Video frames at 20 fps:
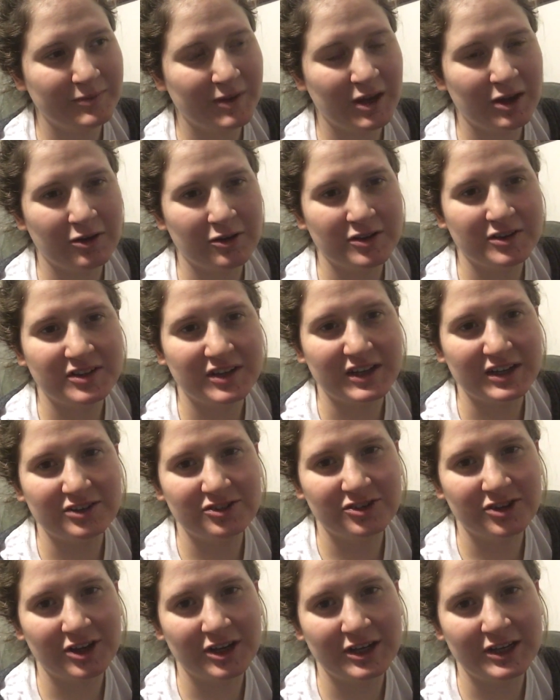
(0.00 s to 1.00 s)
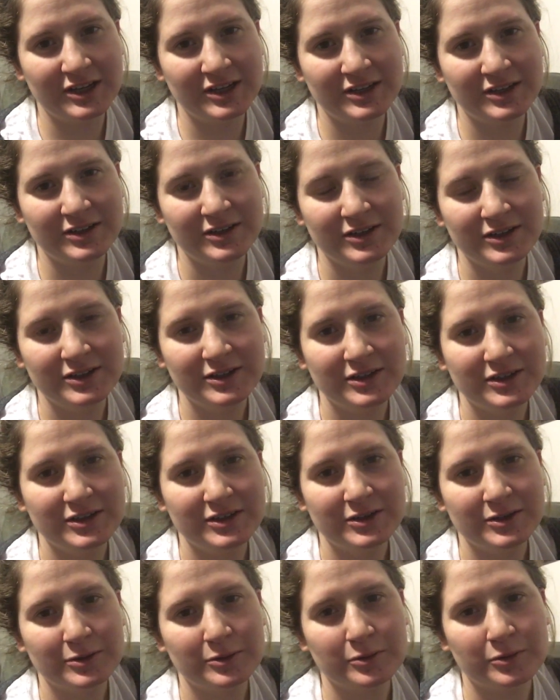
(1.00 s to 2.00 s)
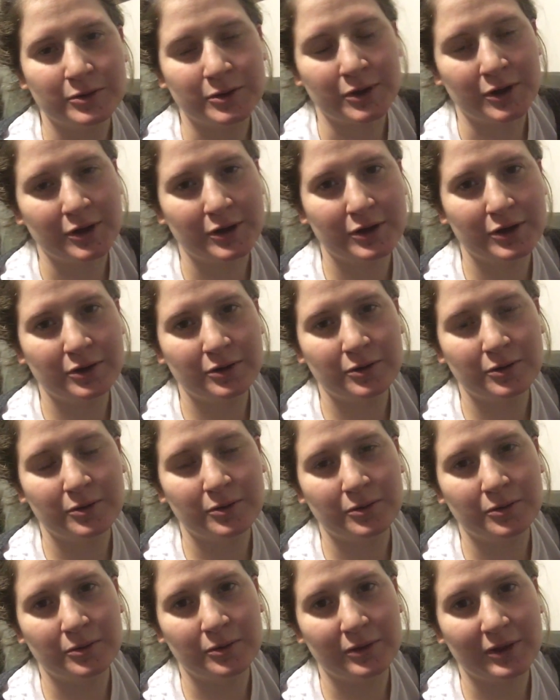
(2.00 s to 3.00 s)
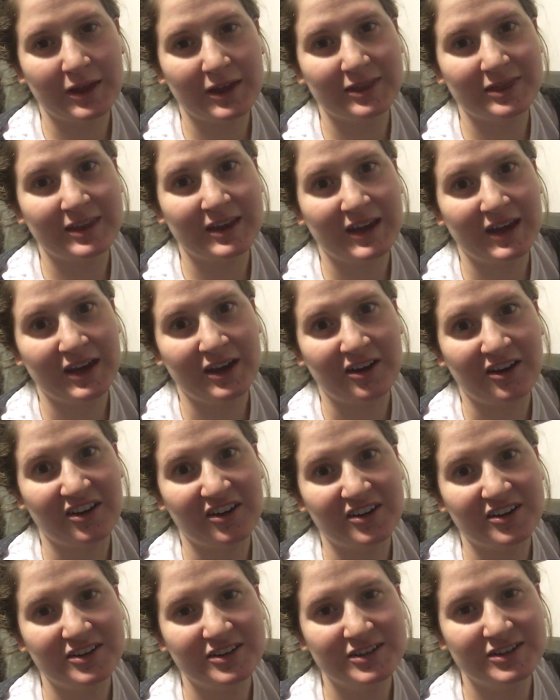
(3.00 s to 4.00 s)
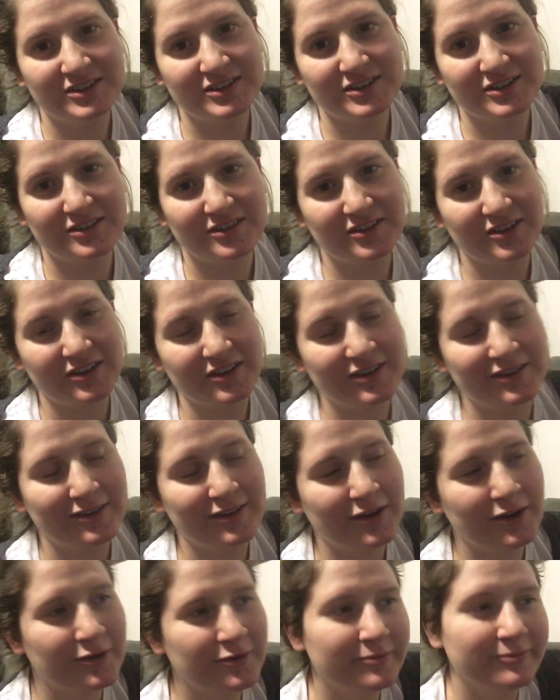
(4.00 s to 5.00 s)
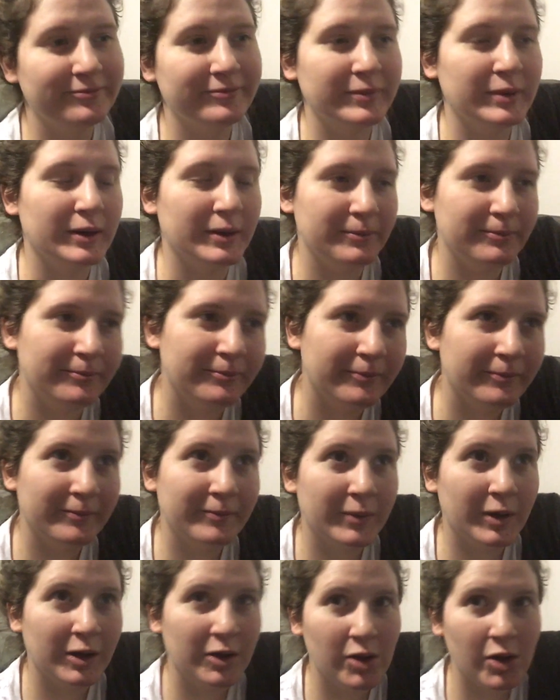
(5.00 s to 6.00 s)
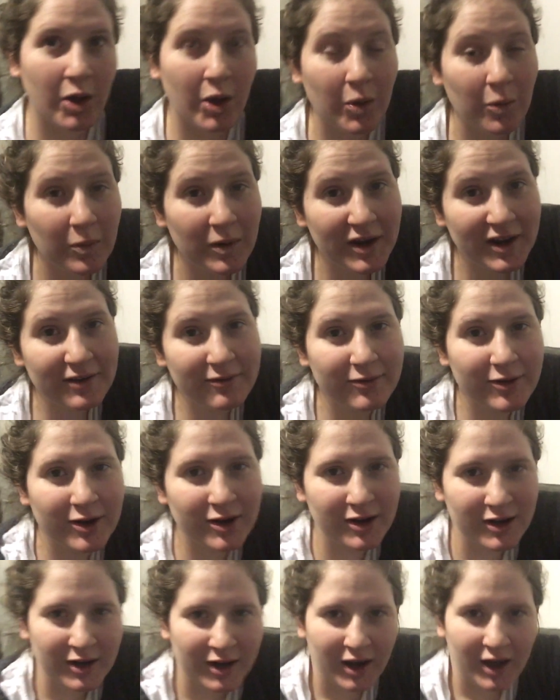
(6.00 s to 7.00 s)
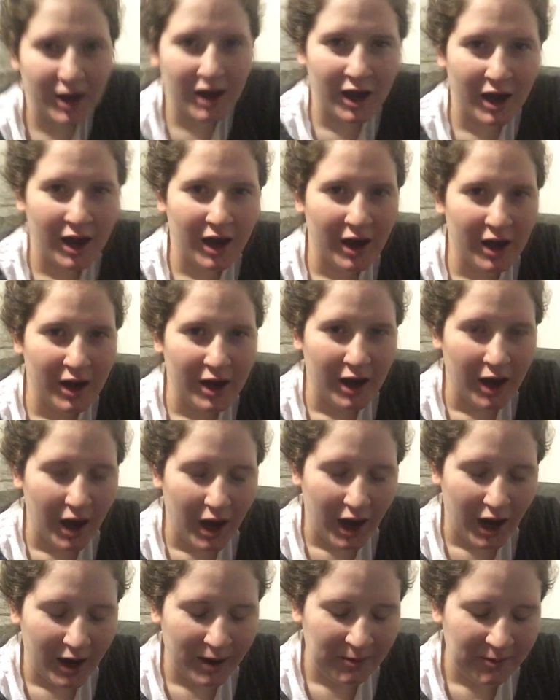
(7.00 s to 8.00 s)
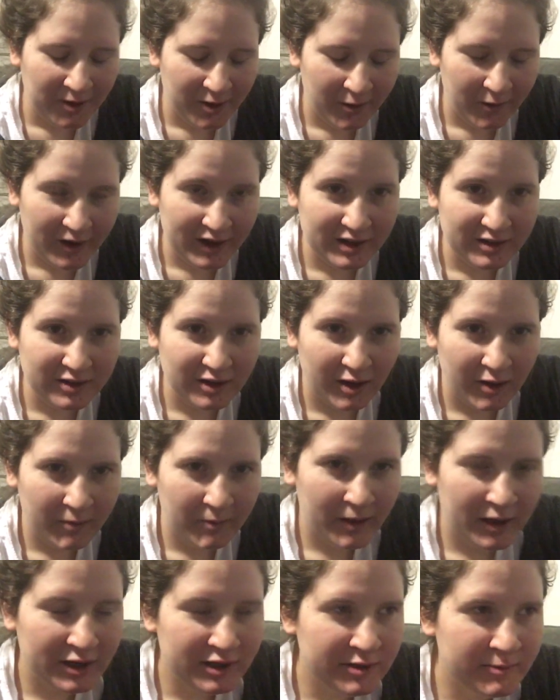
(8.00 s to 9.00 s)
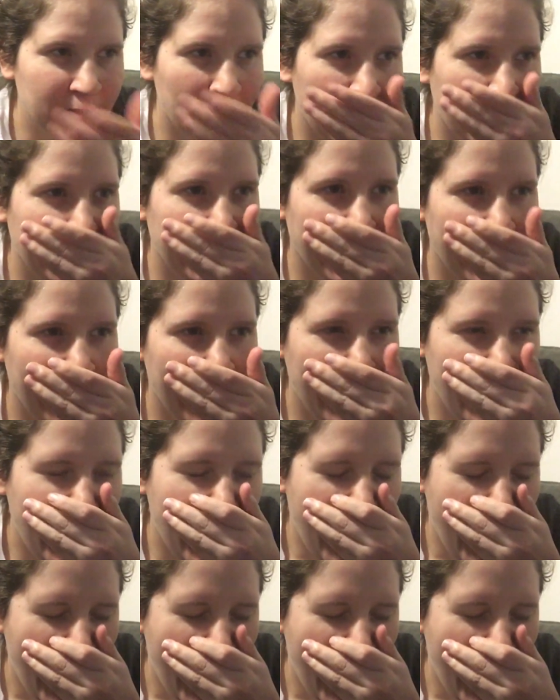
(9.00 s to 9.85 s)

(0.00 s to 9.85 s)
irritation or like the air still in there, but whatever. I'm doing so much better.